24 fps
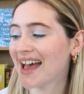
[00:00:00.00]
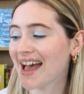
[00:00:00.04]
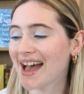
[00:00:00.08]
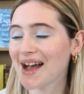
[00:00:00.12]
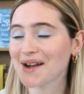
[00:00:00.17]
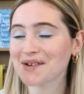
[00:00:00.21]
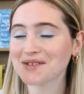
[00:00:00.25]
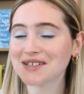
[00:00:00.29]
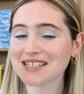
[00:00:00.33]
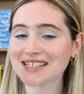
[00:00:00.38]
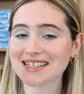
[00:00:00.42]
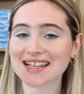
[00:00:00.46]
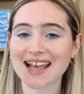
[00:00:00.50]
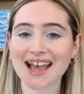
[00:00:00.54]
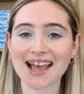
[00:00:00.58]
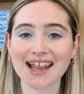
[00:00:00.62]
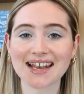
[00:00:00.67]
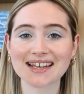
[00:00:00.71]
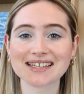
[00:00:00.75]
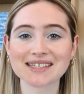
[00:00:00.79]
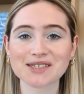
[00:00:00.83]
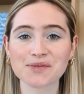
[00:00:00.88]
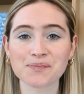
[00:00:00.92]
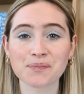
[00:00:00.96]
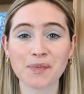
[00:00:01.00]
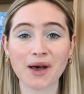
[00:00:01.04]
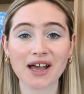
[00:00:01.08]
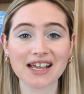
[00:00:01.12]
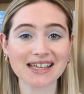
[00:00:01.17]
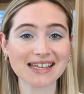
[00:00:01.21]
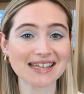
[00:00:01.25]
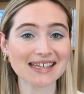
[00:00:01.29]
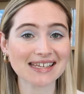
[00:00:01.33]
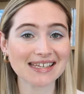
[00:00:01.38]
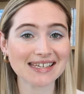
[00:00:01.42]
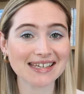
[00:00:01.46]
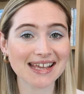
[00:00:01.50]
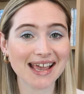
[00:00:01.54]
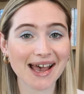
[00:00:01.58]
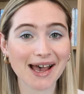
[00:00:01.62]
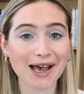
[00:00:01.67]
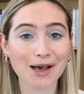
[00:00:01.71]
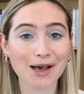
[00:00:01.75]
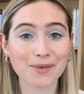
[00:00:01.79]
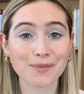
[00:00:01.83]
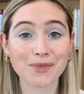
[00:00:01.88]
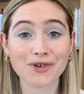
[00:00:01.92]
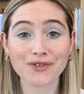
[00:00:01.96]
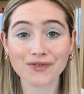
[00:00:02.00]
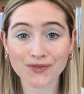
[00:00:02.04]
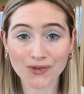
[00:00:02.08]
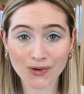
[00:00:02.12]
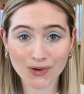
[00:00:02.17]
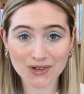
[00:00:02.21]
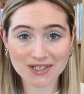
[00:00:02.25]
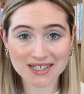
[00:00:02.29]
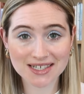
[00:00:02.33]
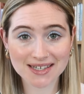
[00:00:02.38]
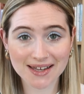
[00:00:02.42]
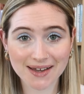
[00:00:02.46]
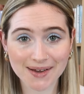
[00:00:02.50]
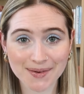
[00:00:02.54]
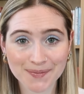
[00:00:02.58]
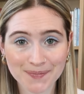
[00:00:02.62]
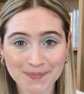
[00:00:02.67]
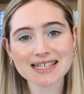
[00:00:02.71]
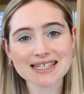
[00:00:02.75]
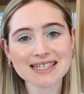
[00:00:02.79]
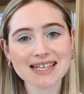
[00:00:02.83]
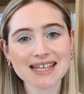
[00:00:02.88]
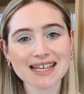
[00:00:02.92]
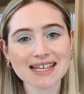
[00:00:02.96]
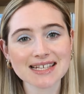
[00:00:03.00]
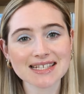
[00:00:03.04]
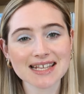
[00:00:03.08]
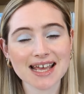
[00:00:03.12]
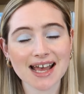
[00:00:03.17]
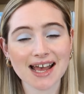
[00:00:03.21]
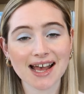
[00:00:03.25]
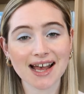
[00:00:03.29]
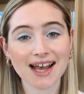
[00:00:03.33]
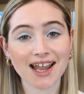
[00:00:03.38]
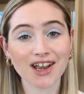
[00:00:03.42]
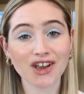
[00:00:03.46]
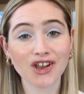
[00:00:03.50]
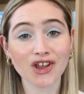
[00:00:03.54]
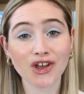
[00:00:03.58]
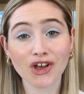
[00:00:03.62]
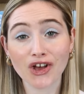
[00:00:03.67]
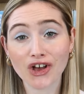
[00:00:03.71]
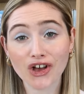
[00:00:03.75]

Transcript: Howards End by E.M. Forster. This is an